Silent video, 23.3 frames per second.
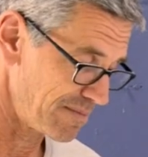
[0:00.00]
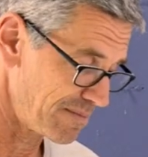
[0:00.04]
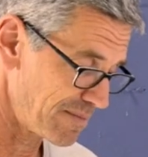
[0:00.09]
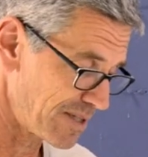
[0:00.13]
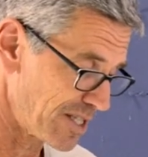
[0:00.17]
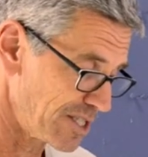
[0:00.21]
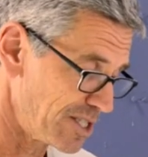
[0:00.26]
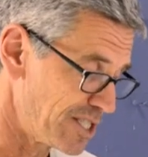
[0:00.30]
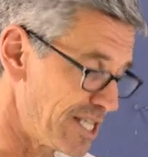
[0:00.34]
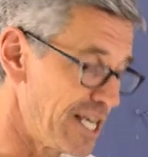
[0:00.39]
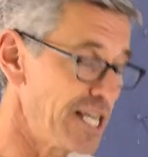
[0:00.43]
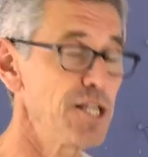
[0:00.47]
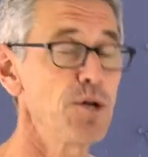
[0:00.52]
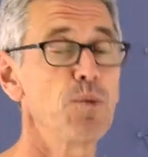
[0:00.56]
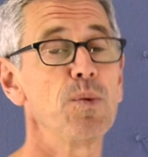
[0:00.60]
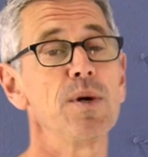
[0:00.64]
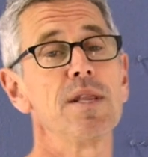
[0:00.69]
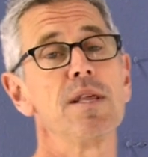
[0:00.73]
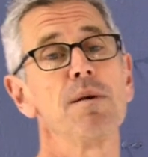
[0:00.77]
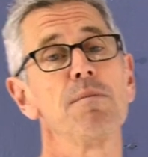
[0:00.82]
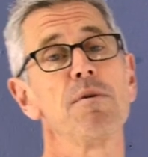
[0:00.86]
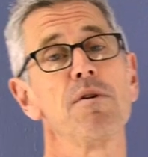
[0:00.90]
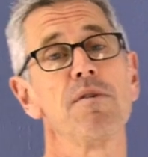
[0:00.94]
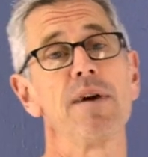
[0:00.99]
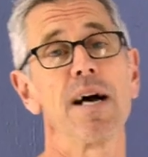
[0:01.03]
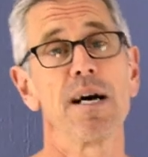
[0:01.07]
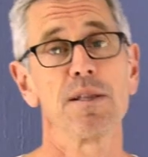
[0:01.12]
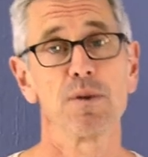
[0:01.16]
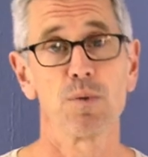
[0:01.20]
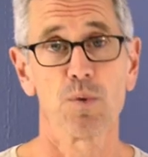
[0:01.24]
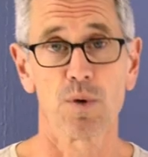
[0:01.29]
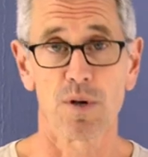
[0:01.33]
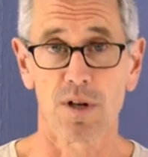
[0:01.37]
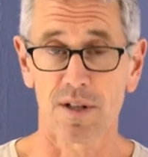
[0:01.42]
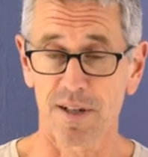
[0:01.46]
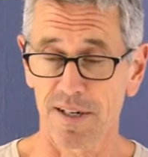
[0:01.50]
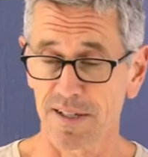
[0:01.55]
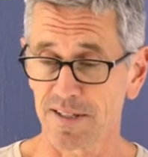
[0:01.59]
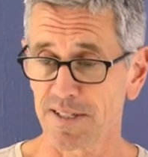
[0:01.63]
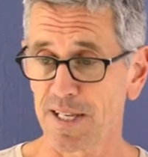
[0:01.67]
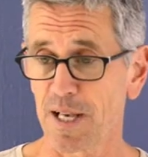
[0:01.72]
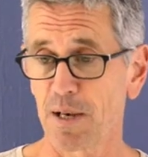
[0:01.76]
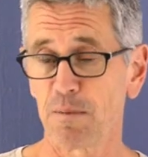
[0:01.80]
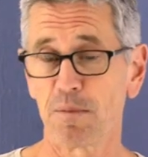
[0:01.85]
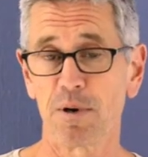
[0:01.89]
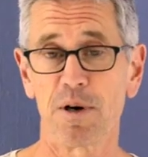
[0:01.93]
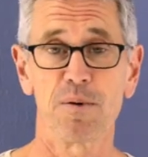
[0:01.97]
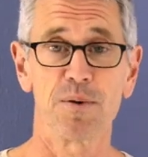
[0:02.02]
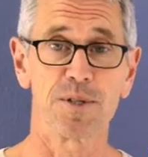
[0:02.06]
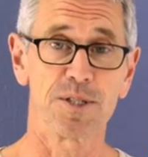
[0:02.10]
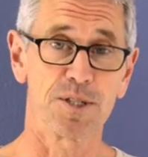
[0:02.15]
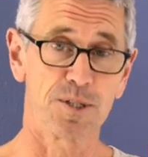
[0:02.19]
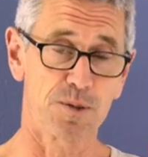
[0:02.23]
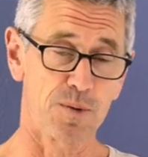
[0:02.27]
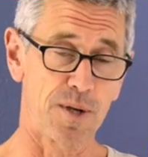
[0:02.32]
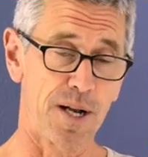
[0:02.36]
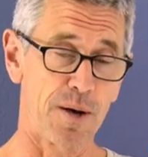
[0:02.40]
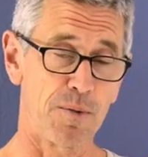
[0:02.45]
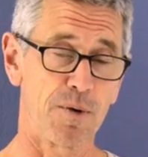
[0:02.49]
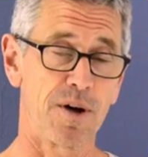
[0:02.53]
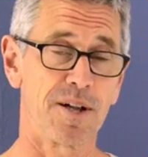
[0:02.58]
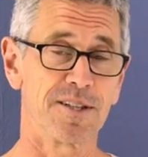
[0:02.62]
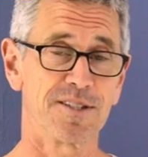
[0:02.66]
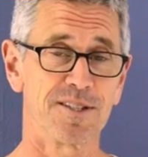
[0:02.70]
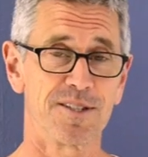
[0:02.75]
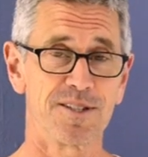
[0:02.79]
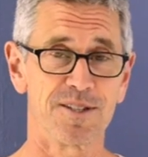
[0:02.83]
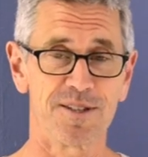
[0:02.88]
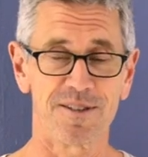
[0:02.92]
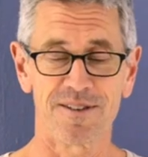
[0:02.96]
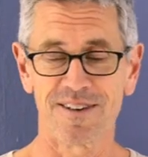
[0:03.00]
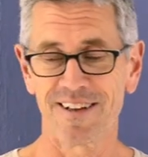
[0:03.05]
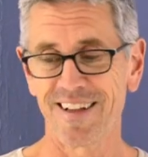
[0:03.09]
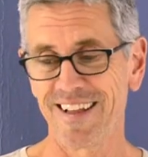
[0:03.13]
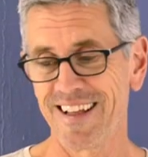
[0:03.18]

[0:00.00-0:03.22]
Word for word: continue with him around the world on a sailboat, which is what I wanted to do.